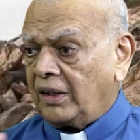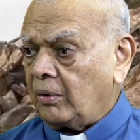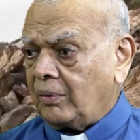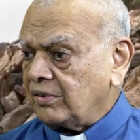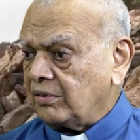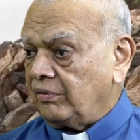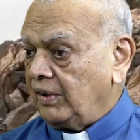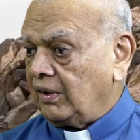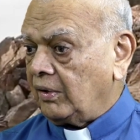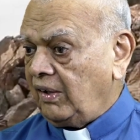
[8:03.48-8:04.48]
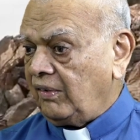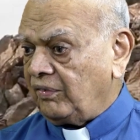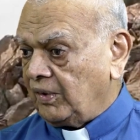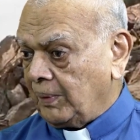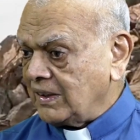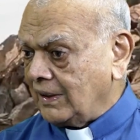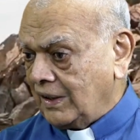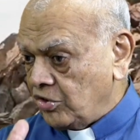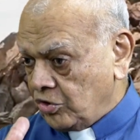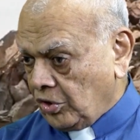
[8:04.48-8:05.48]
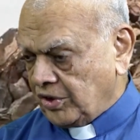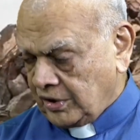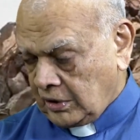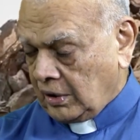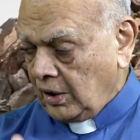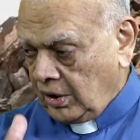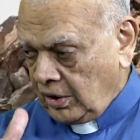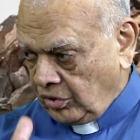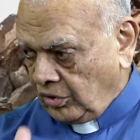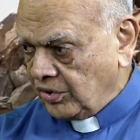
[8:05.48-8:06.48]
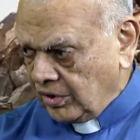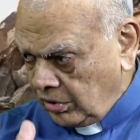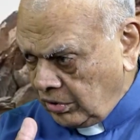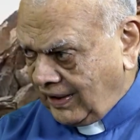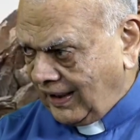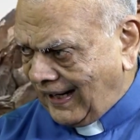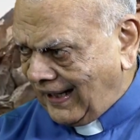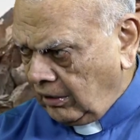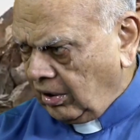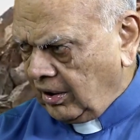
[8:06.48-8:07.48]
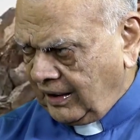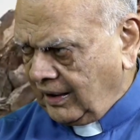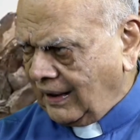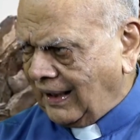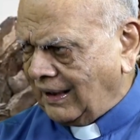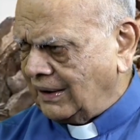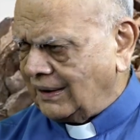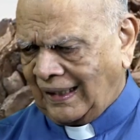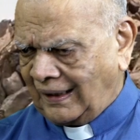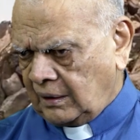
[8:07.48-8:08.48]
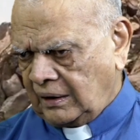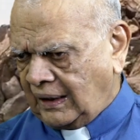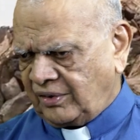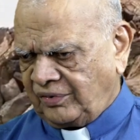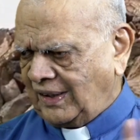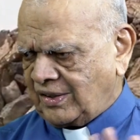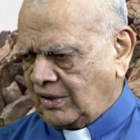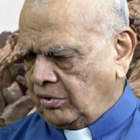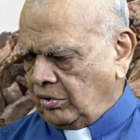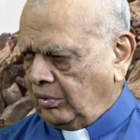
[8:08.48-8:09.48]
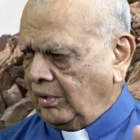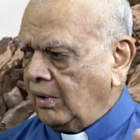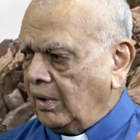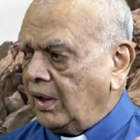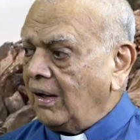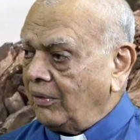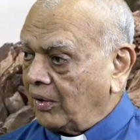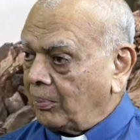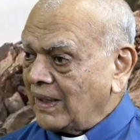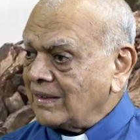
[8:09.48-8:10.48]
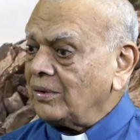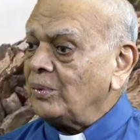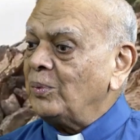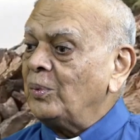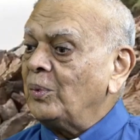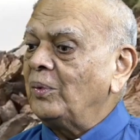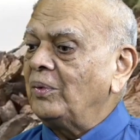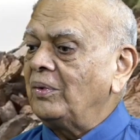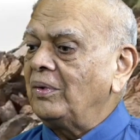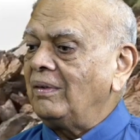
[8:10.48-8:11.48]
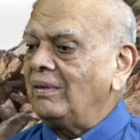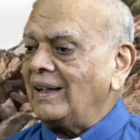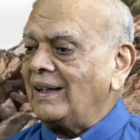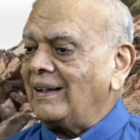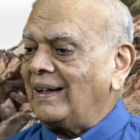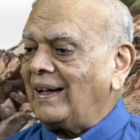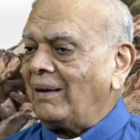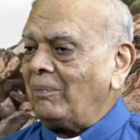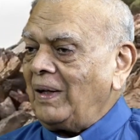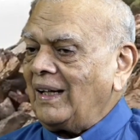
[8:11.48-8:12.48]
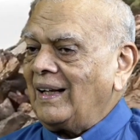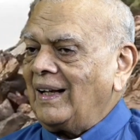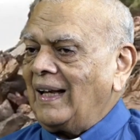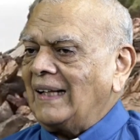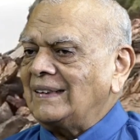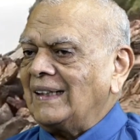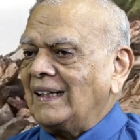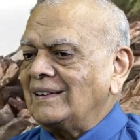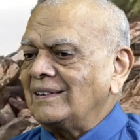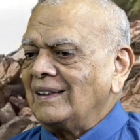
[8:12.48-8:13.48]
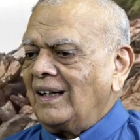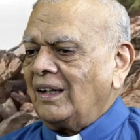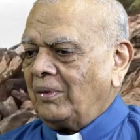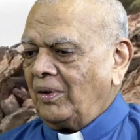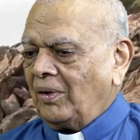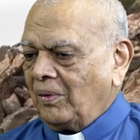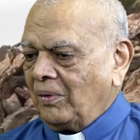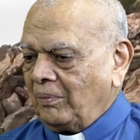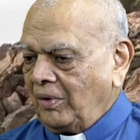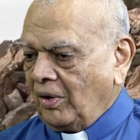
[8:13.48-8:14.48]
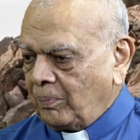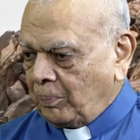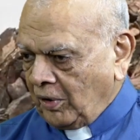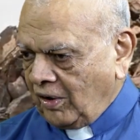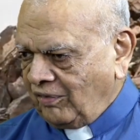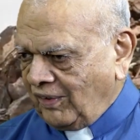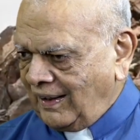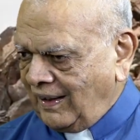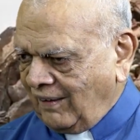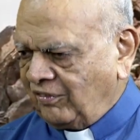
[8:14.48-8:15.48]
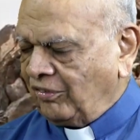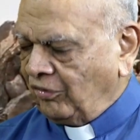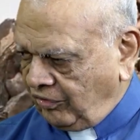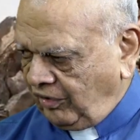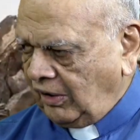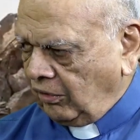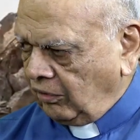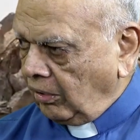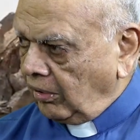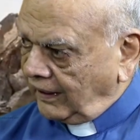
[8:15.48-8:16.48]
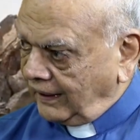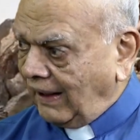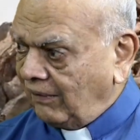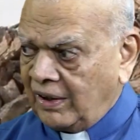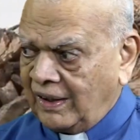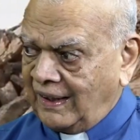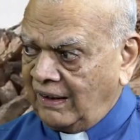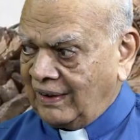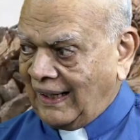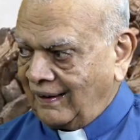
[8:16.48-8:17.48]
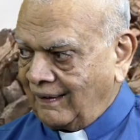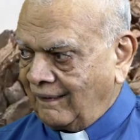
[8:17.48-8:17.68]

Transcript: a question of, if the person has chosen to deny God, in other words, that's finished. No. The person who can be in that sense, not purified enough for we would, they would agree with that.